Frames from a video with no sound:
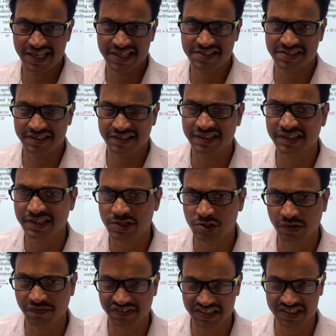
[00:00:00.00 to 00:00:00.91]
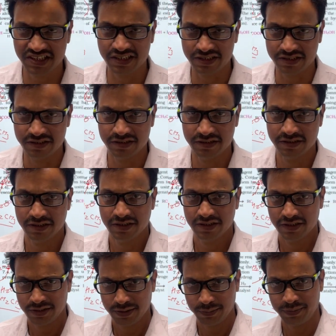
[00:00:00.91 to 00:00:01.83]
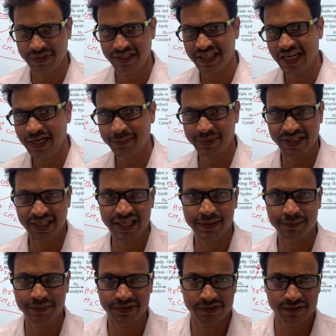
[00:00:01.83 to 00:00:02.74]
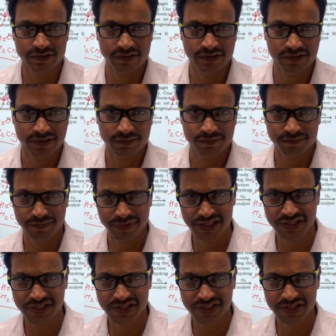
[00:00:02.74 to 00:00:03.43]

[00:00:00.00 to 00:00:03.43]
as in case of ether we have named